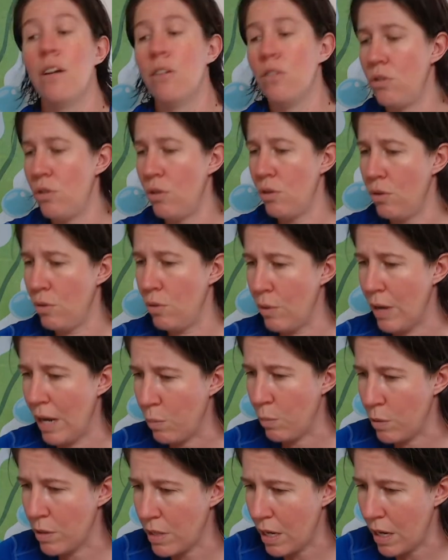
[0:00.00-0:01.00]
to,
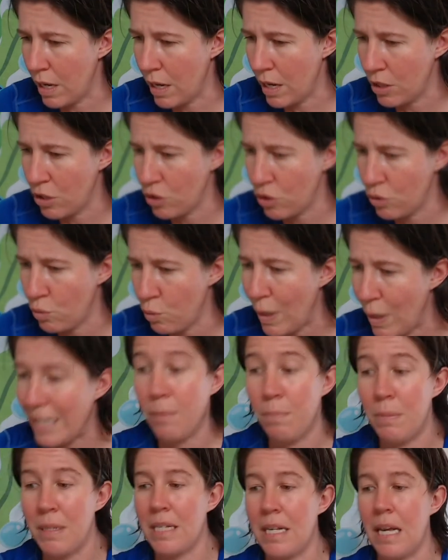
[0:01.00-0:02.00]
it was a
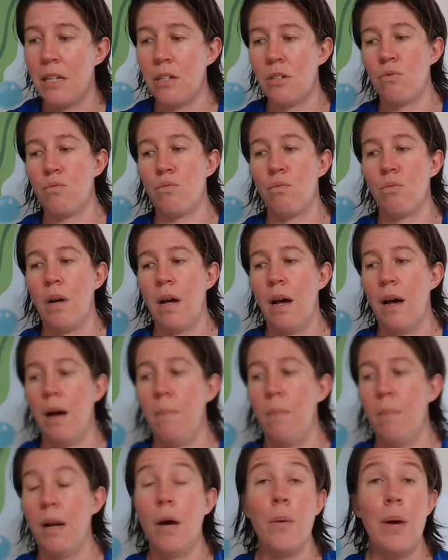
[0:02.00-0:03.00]
20%
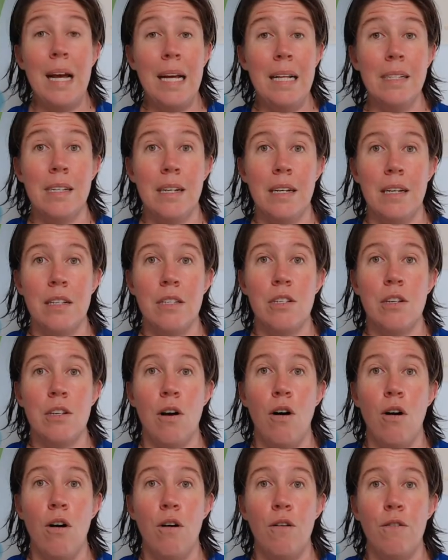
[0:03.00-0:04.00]
lower
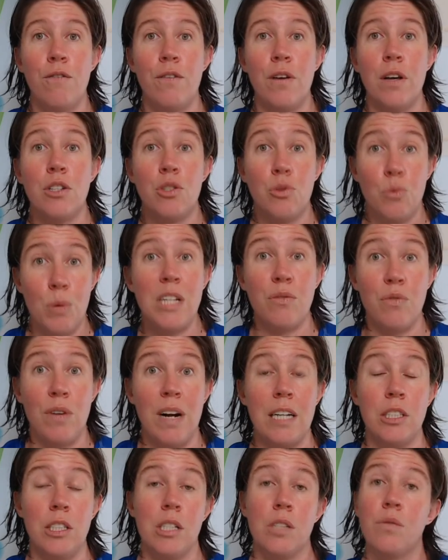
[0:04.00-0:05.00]
incidence of stress
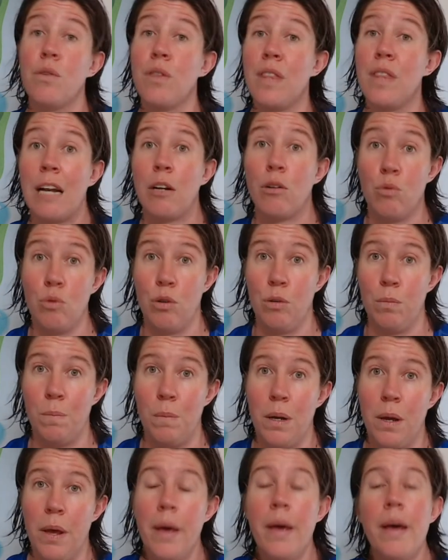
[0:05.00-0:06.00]
fractures for that
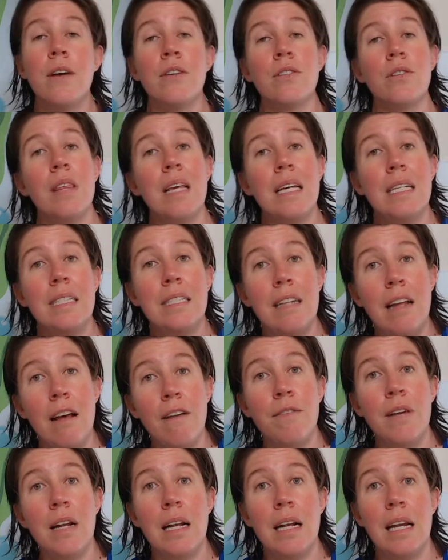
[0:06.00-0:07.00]
group. So there's
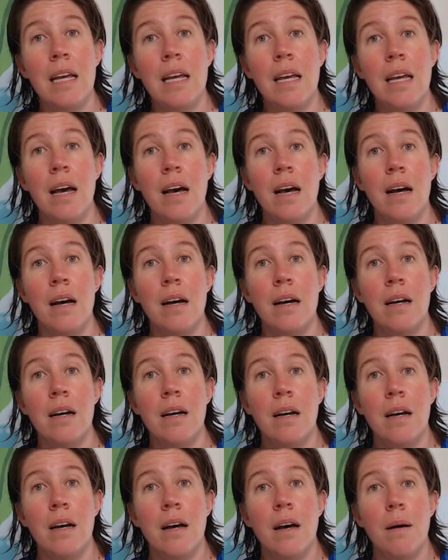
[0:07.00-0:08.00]
definitely a
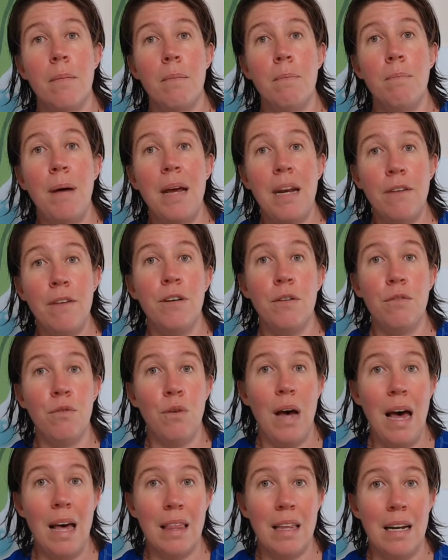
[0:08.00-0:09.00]
benefit
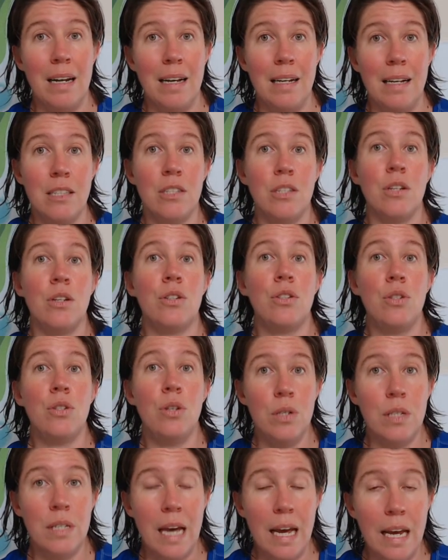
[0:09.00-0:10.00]
for athletes
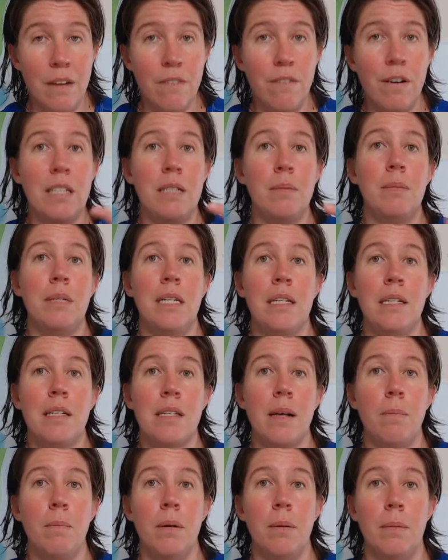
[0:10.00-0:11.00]
to take vitamin D
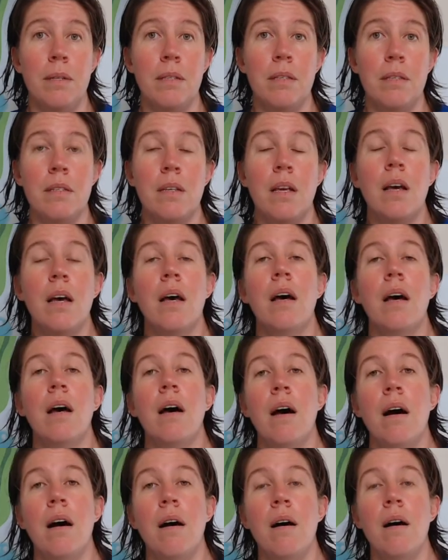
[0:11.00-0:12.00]
supplements
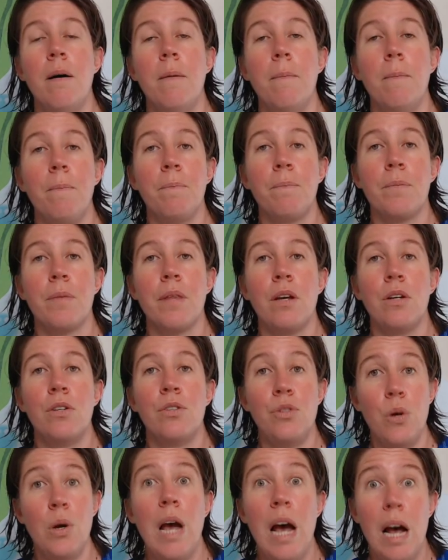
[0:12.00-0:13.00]
to
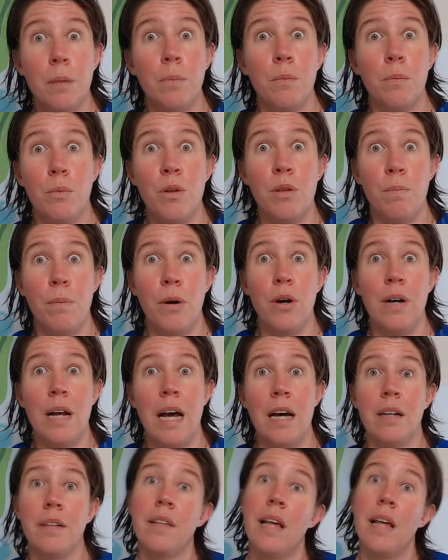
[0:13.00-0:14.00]
help with bone
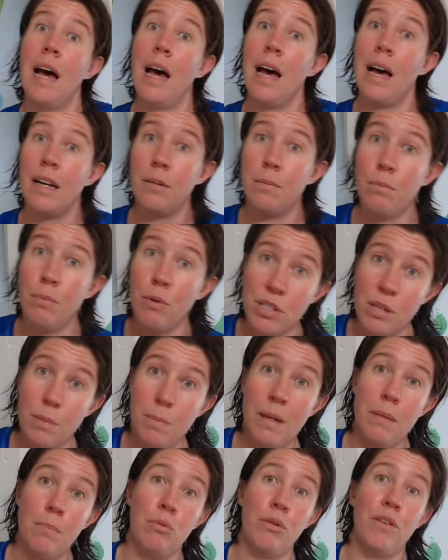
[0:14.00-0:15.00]
health and
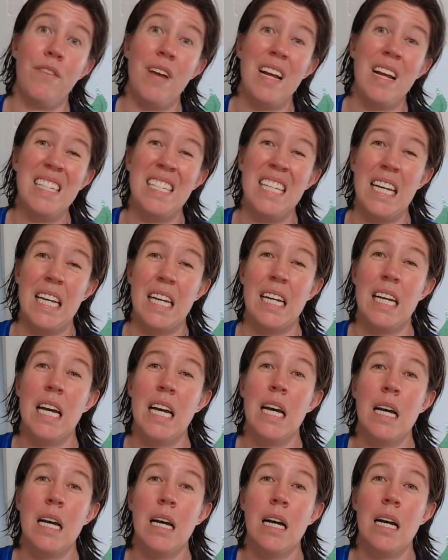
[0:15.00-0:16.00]
possibly preventing
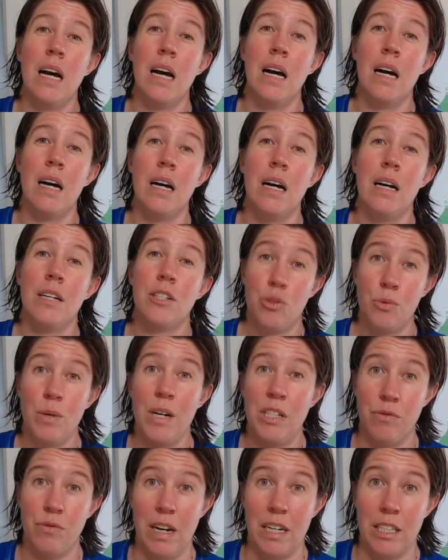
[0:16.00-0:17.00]

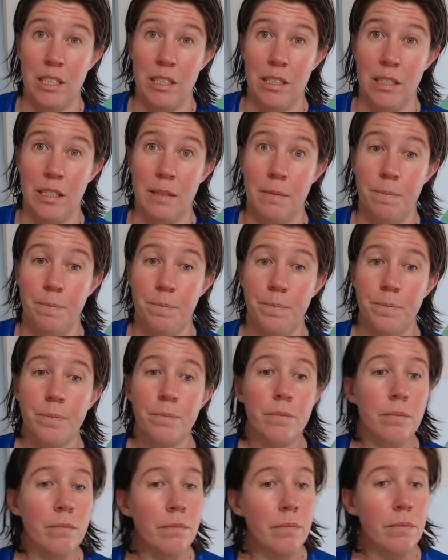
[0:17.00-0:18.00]
stress fractures.
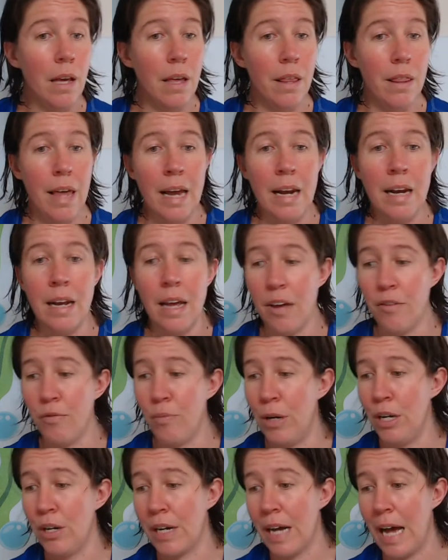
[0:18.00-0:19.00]
Then if
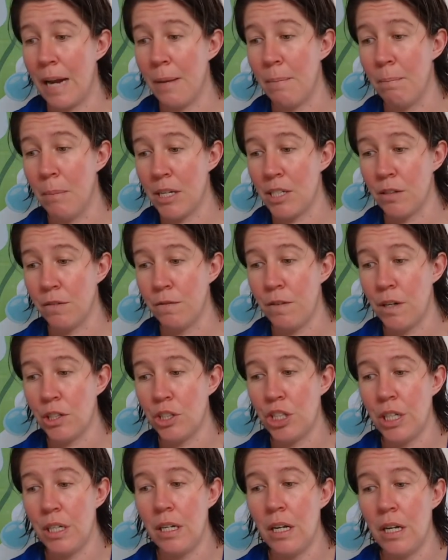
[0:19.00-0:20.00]
we look at muscle
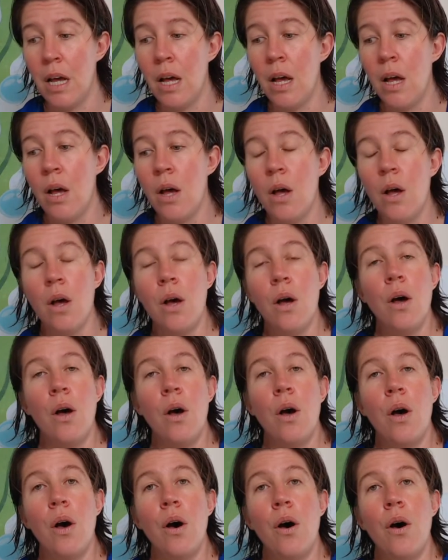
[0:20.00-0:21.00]
function,
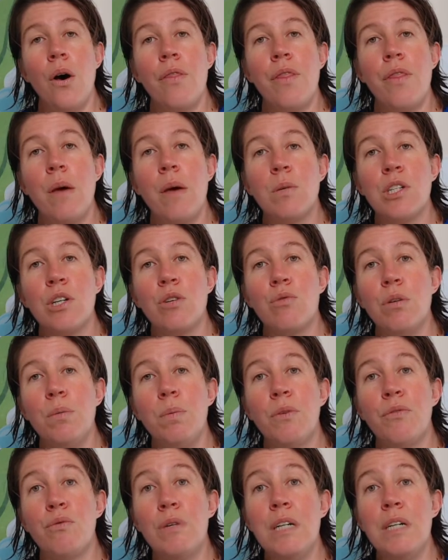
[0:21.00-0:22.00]
there was a
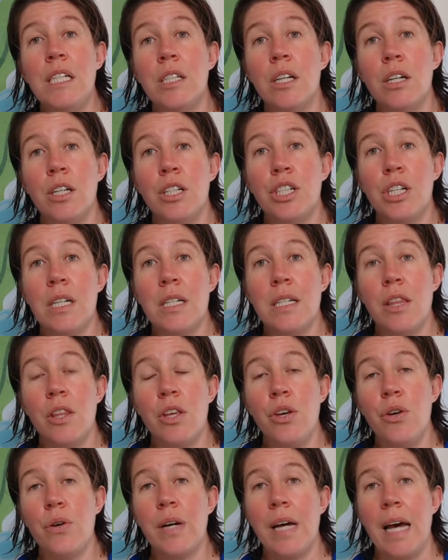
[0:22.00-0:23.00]
group of researchers in
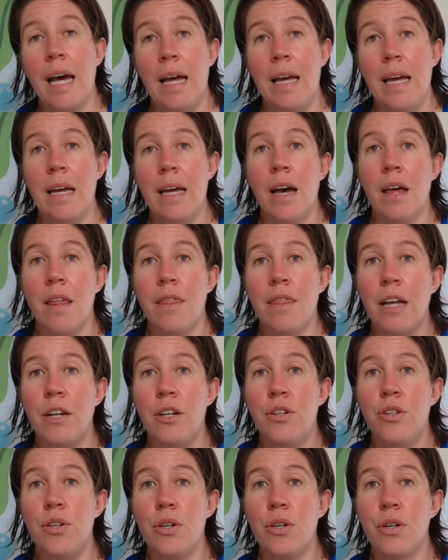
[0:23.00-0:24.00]
the UK
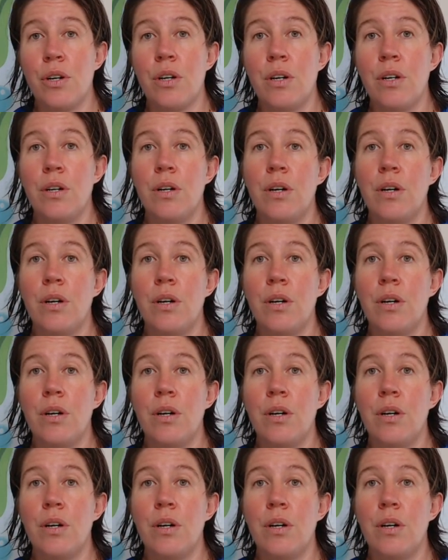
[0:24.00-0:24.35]
that took